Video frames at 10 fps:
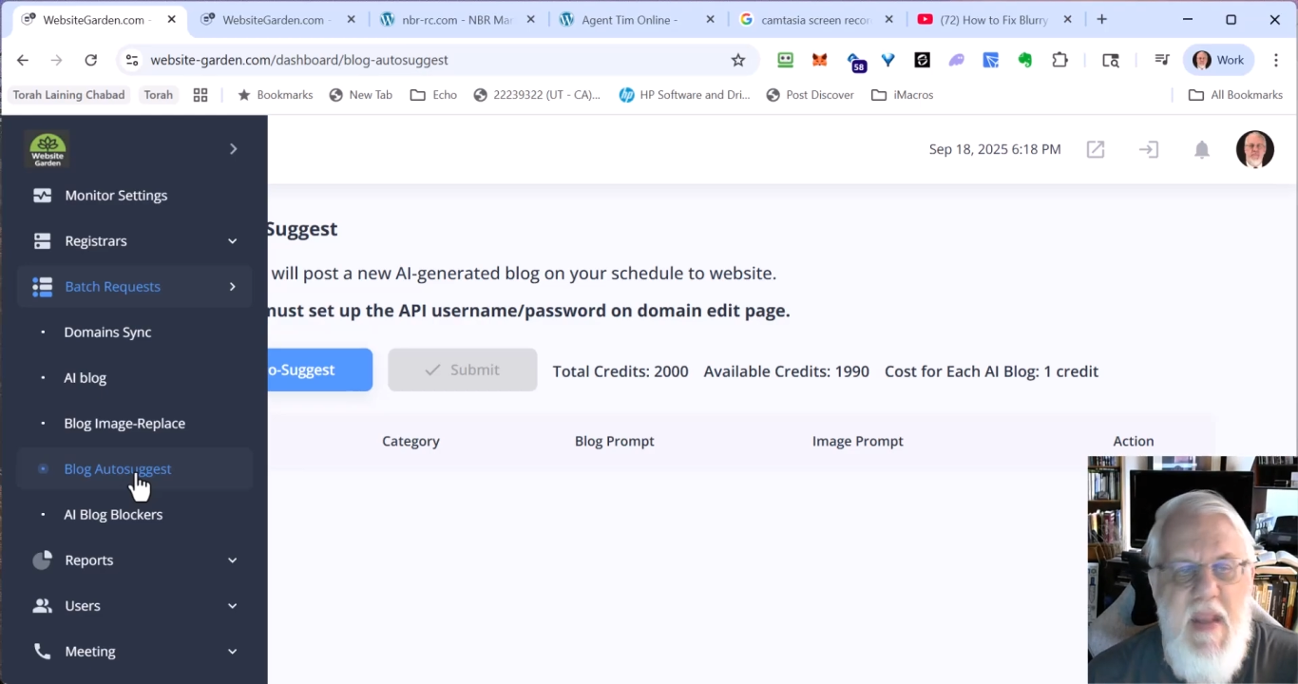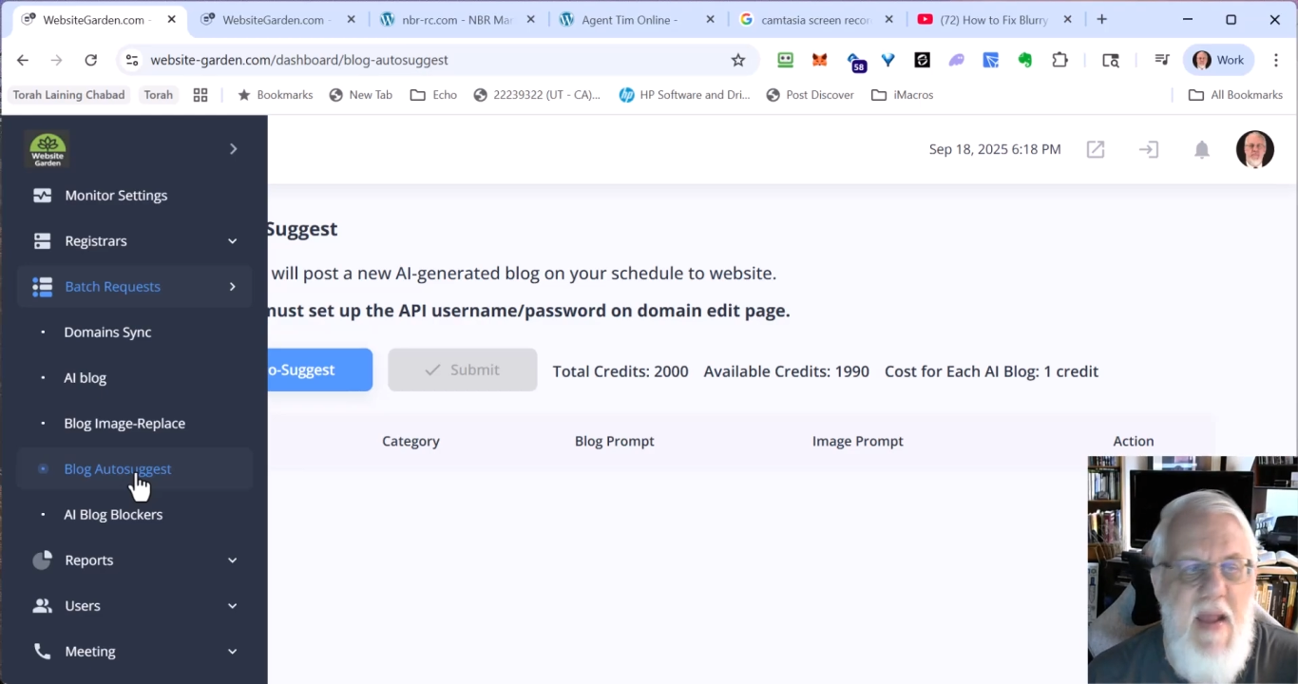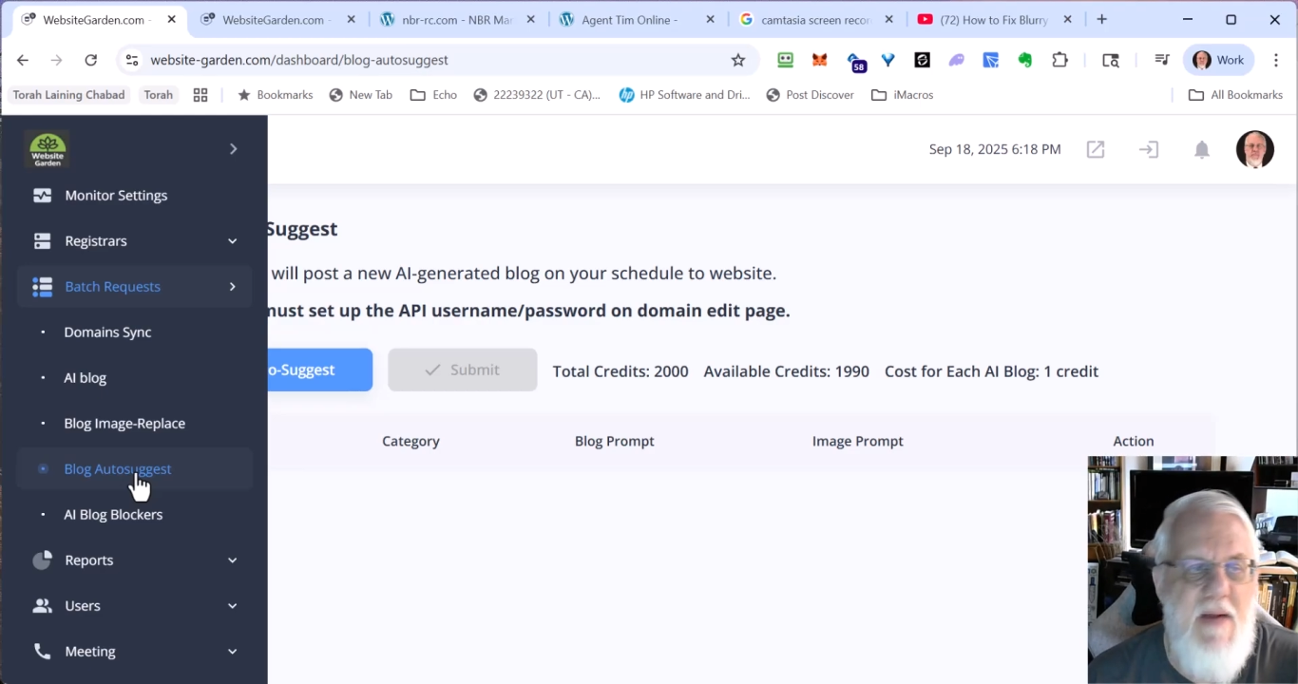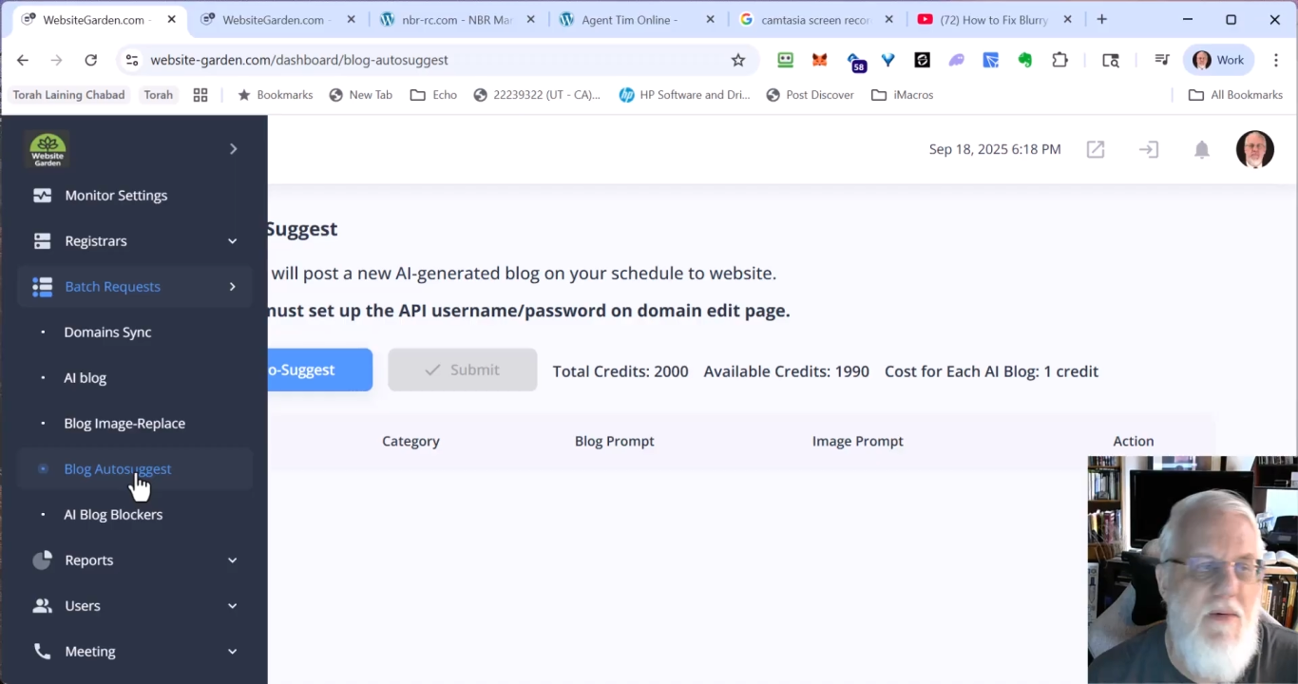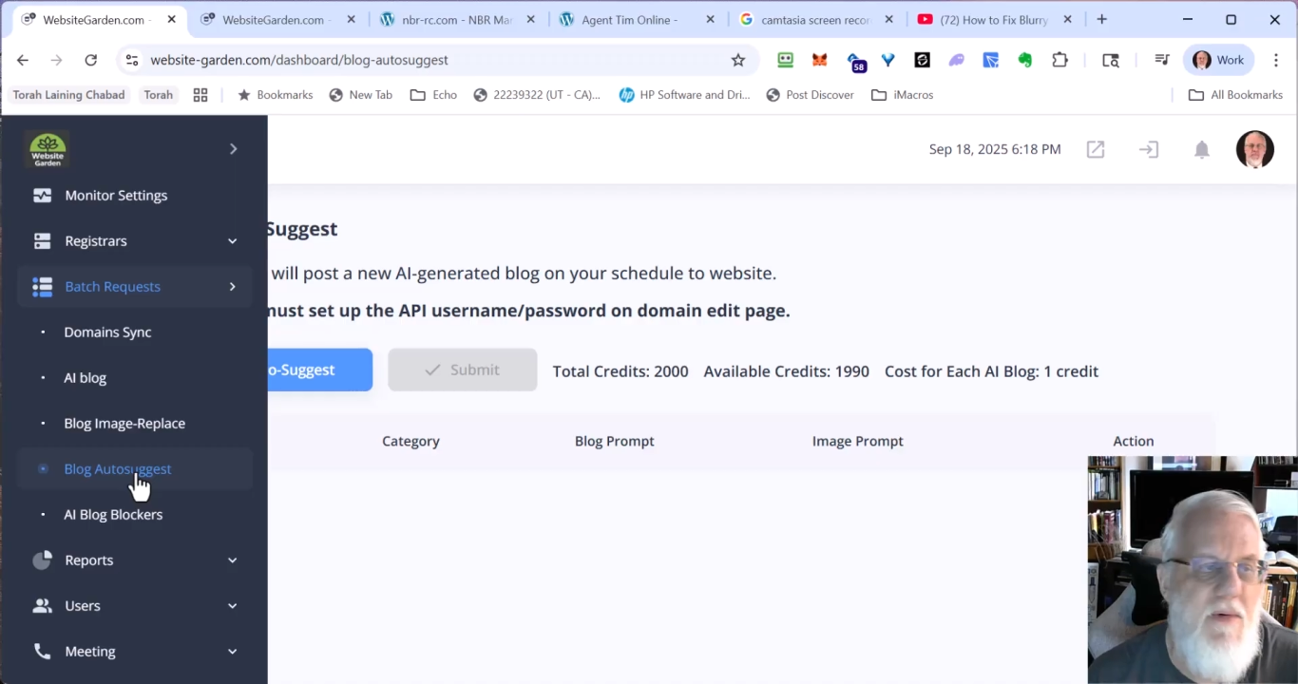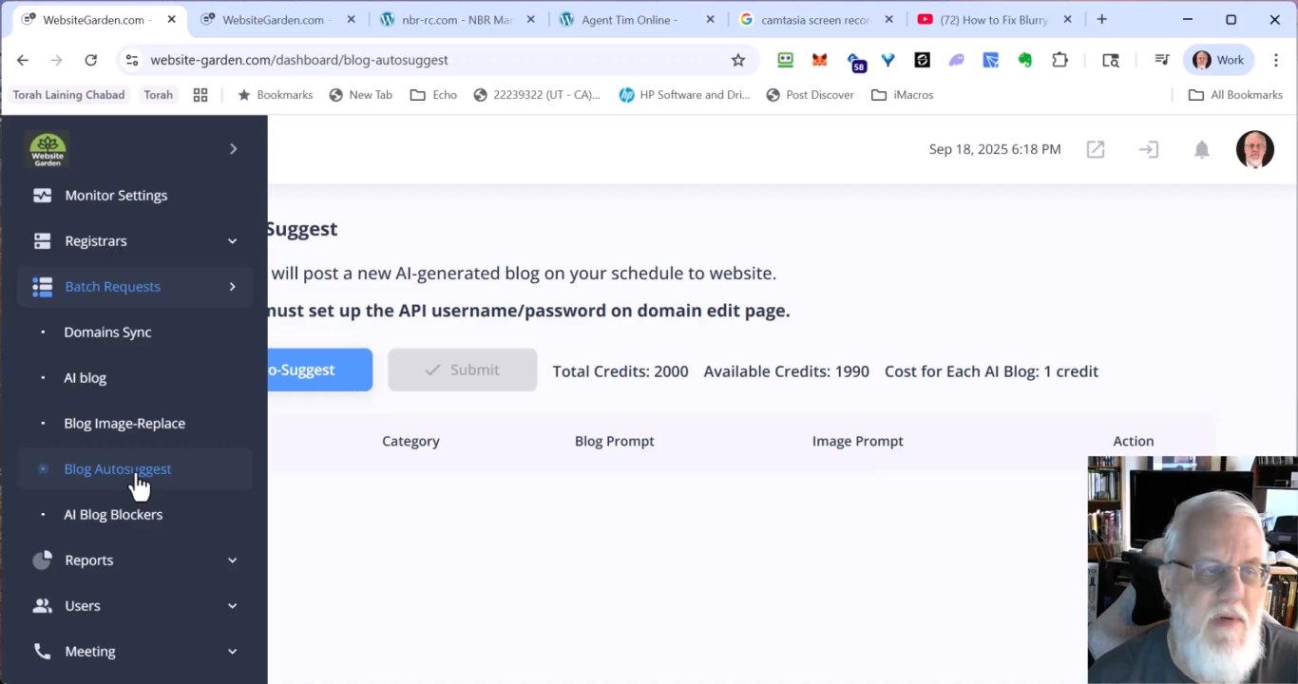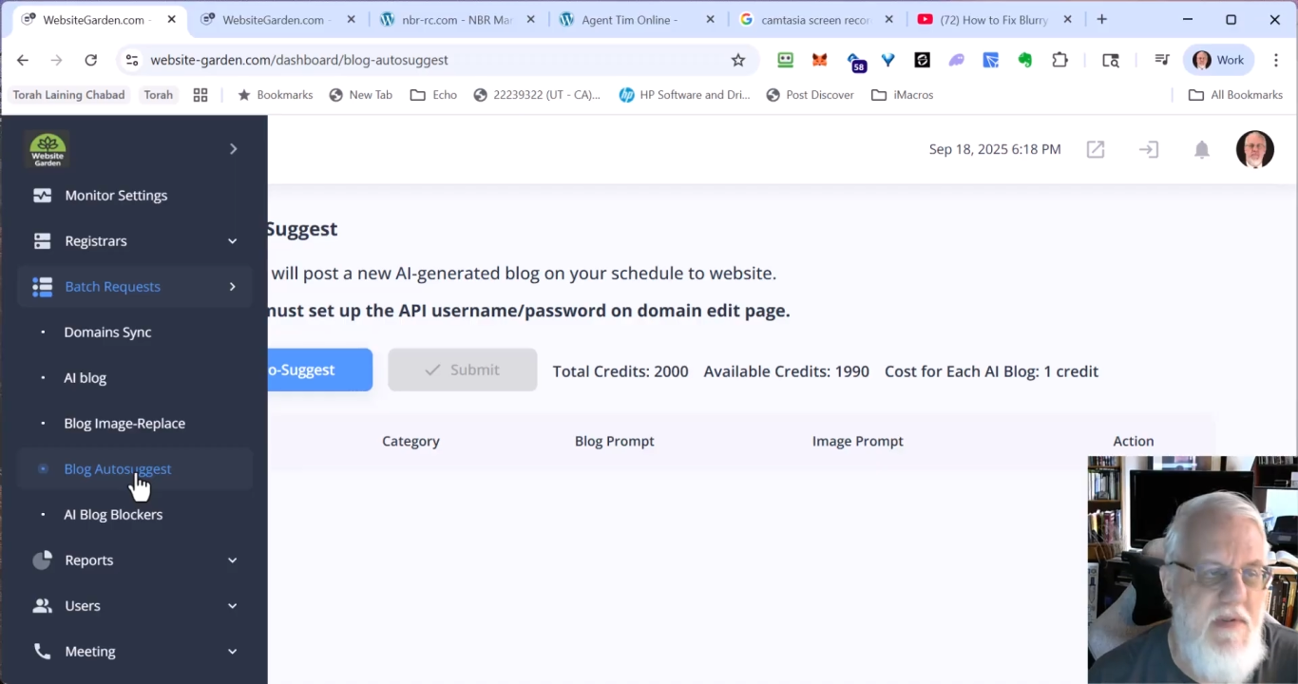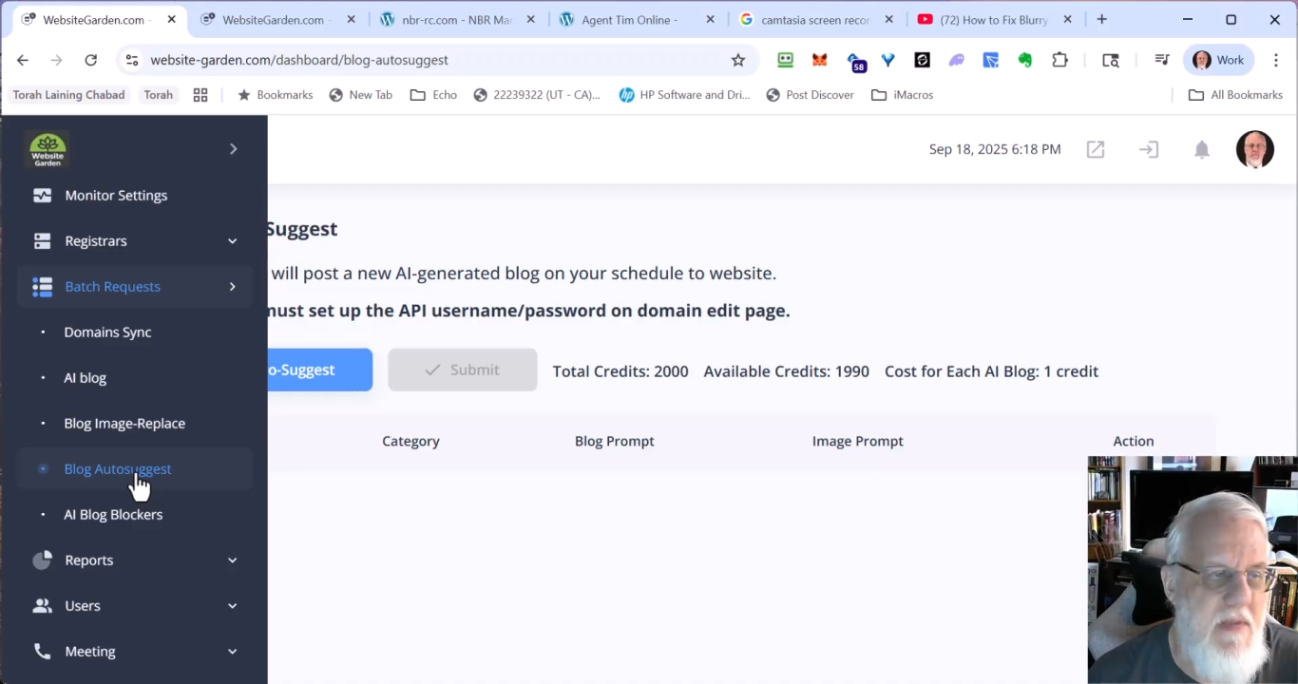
categories,